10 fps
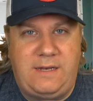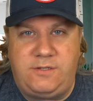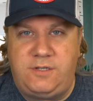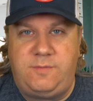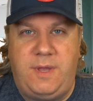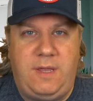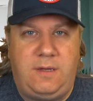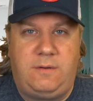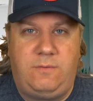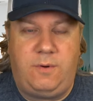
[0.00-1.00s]
It's just me.
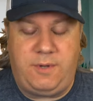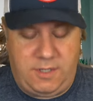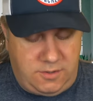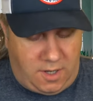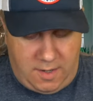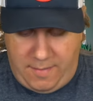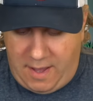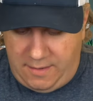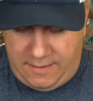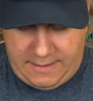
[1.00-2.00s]
What are we gonna talk
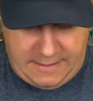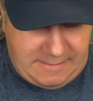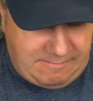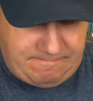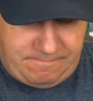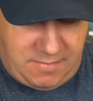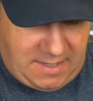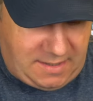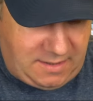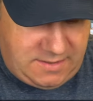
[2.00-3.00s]
about? Um, I
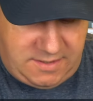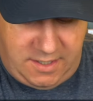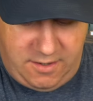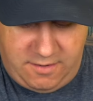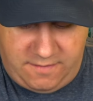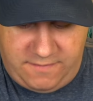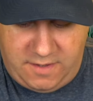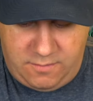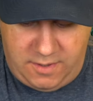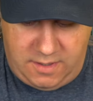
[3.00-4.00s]
got a list here and I
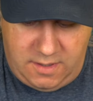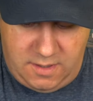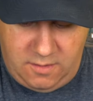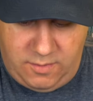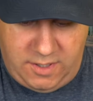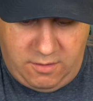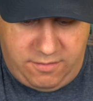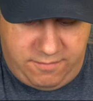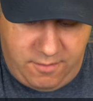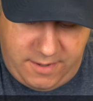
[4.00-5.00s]
figured we'd, we'd go
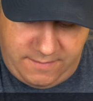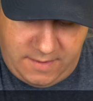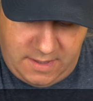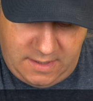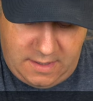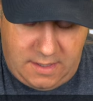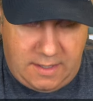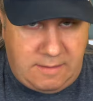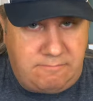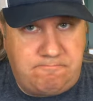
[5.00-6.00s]
through it.
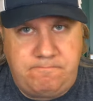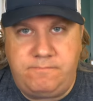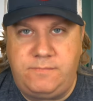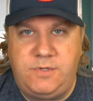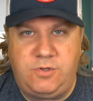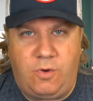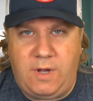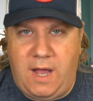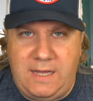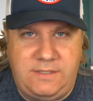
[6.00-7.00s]
Um, there's all
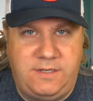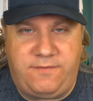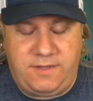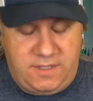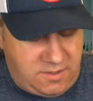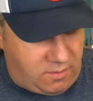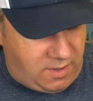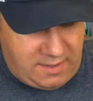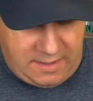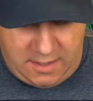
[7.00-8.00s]
kinds of different things going
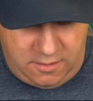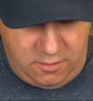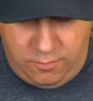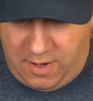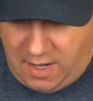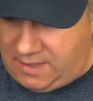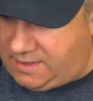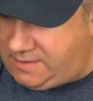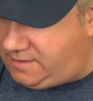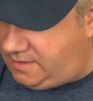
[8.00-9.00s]
on. I got a new
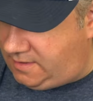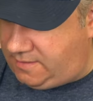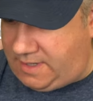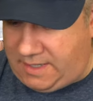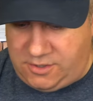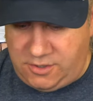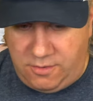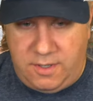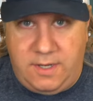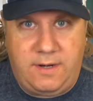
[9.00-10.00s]
product that I can show
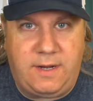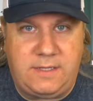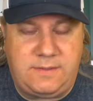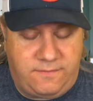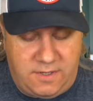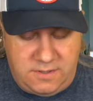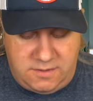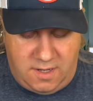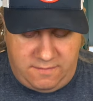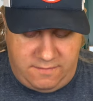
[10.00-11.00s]
you here. I got some fun
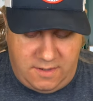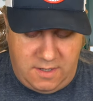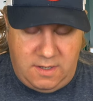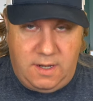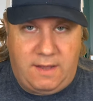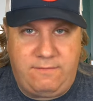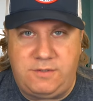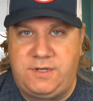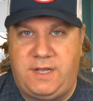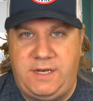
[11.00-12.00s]
stuff. I've
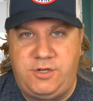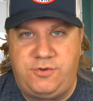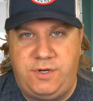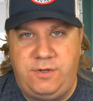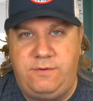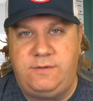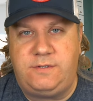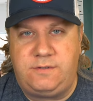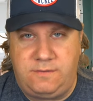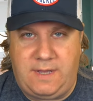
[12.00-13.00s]
also got industry
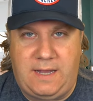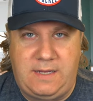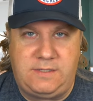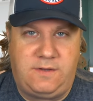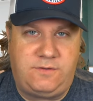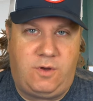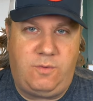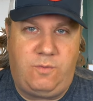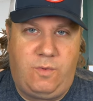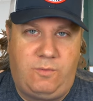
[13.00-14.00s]
news, that kind of stuff.
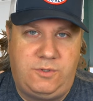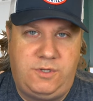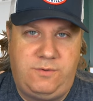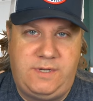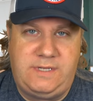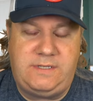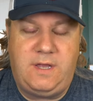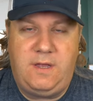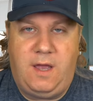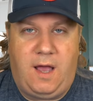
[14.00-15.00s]
So what we'll do is
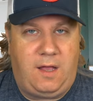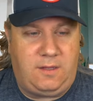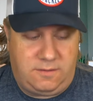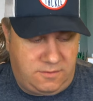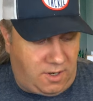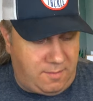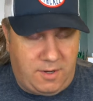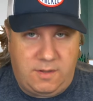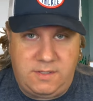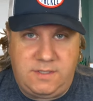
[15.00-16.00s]
I'll talk about
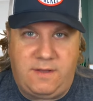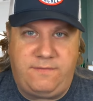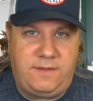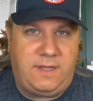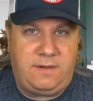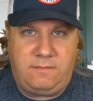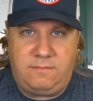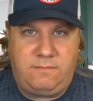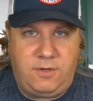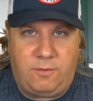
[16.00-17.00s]
all this stuff and then,
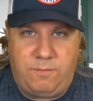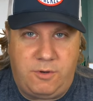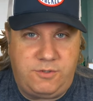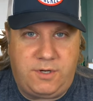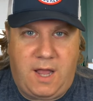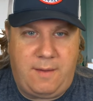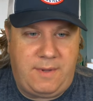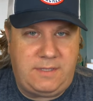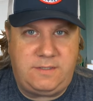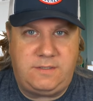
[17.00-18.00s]
you know, post your
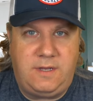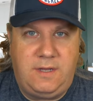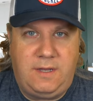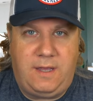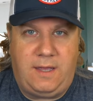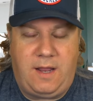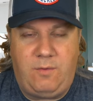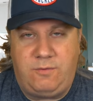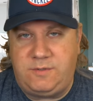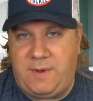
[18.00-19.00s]
comments and I
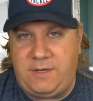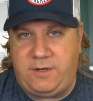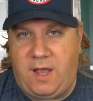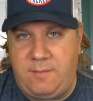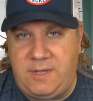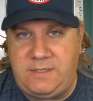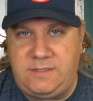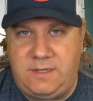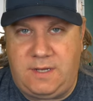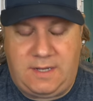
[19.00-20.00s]
will respond to your
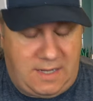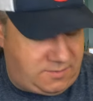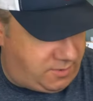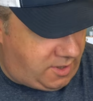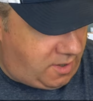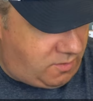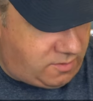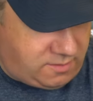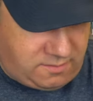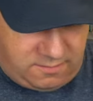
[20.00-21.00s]
comments uh, as we go or,
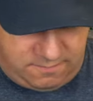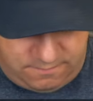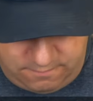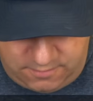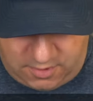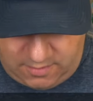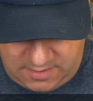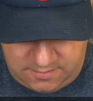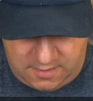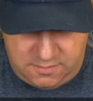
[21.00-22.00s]
or you know,
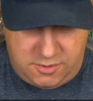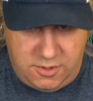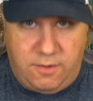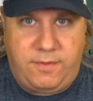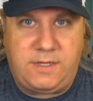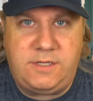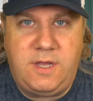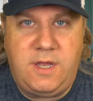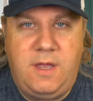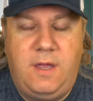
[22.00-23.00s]
as, as we show things.
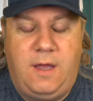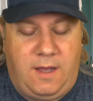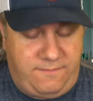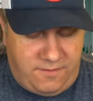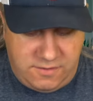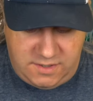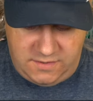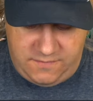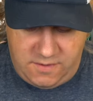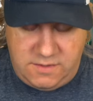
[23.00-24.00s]
Uh, first things
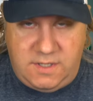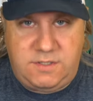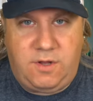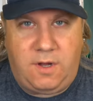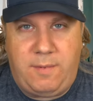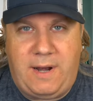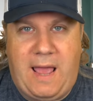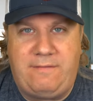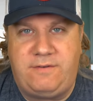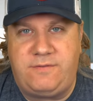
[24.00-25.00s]
first, let's talk about
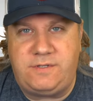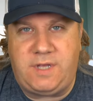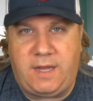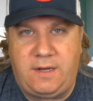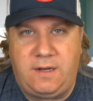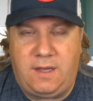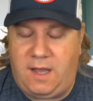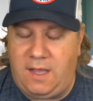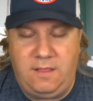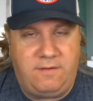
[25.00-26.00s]
Avid for a second. Uh,
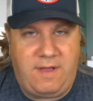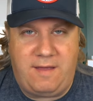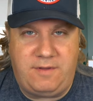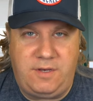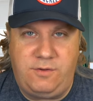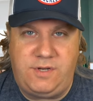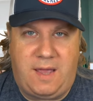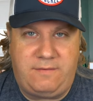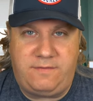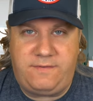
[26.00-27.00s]
I love Avid, huge
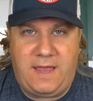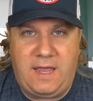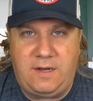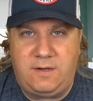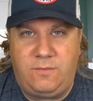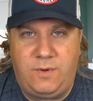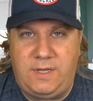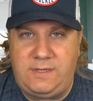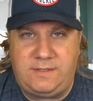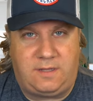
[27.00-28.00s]
Avid fan.
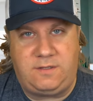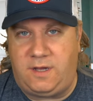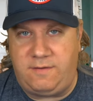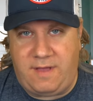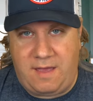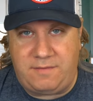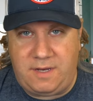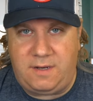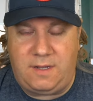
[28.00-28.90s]
We sell a ton of Avid.